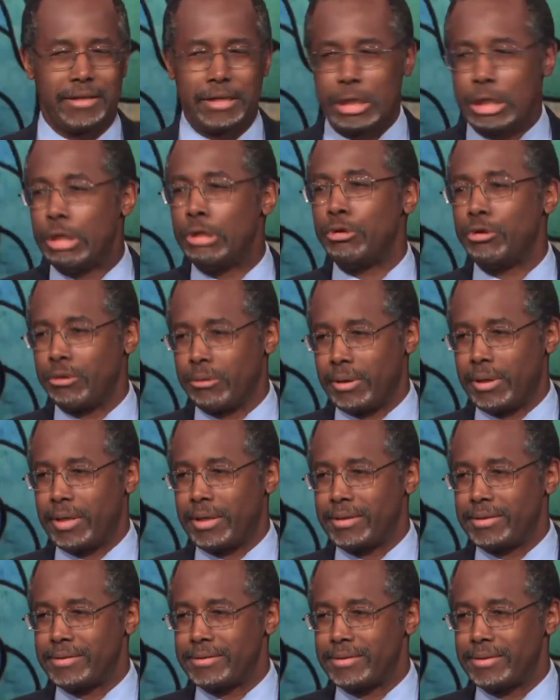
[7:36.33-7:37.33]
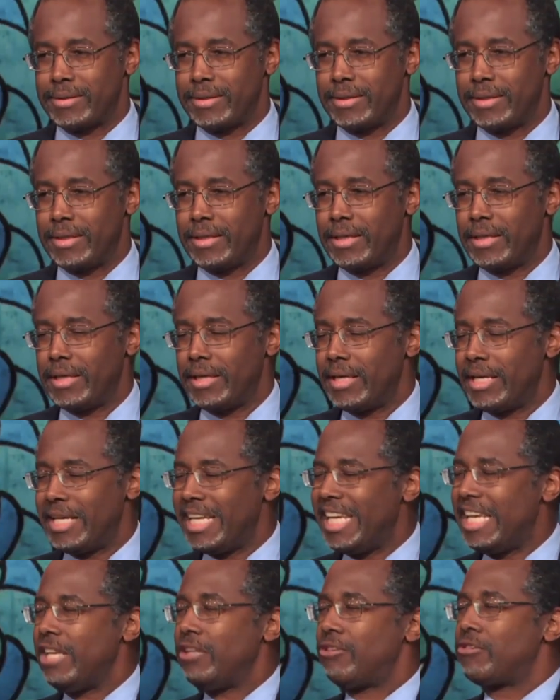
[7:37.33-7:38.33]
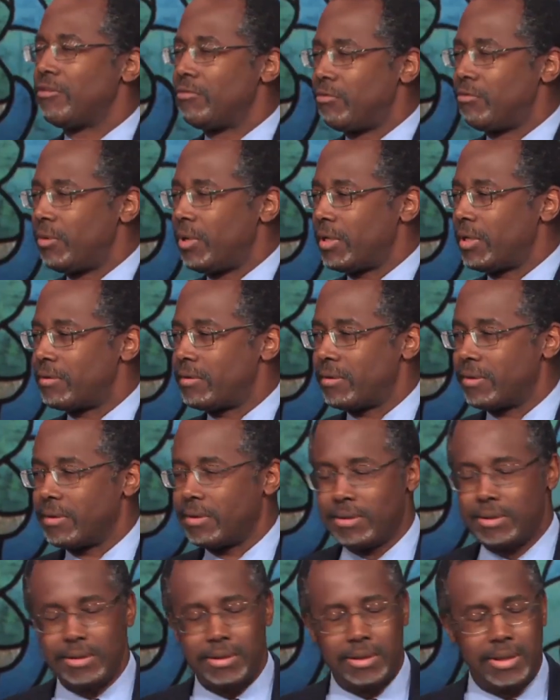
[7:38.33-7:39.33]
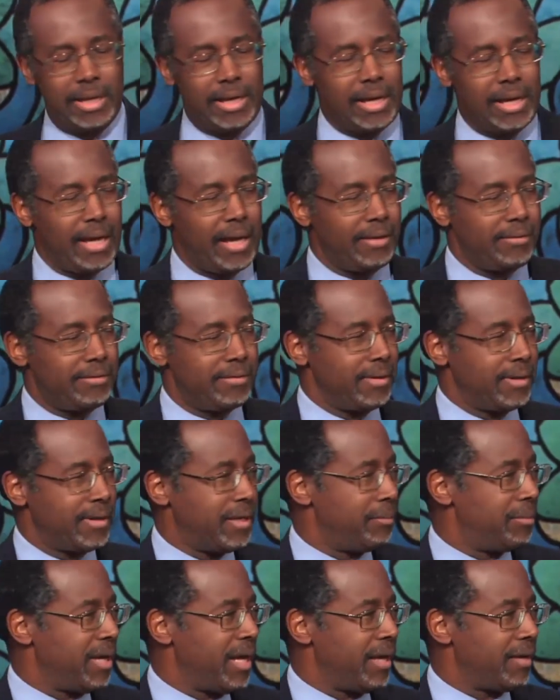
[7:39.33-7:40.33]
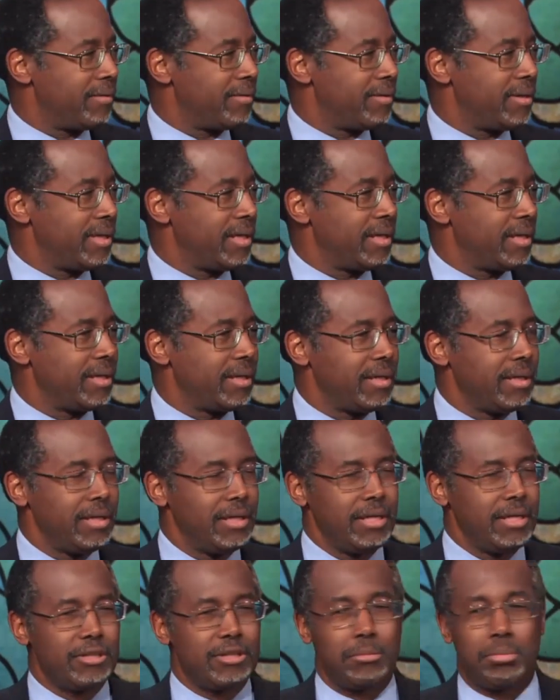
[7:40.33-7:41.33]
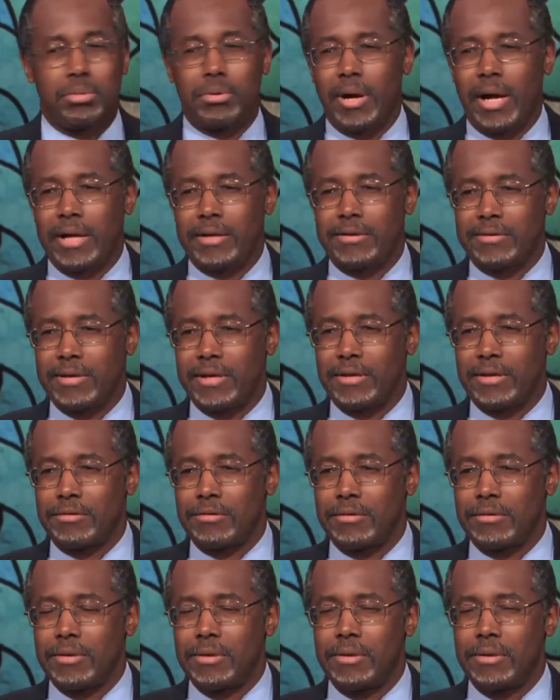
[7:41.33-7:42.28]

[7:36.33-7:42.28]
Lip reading: neurons, each of which has the capacity to process,